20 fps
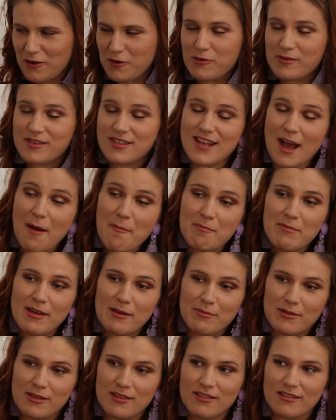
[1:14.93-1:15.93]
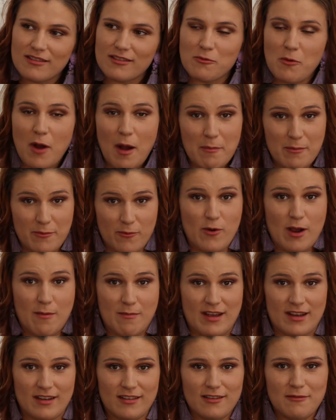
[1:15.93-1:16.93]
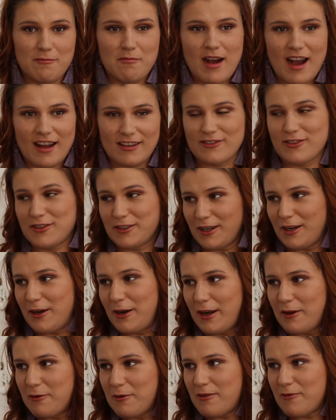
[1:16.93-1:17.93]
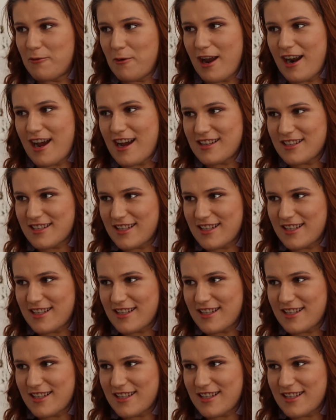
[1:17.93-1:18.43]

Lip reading: or some people, women, might not agree with what I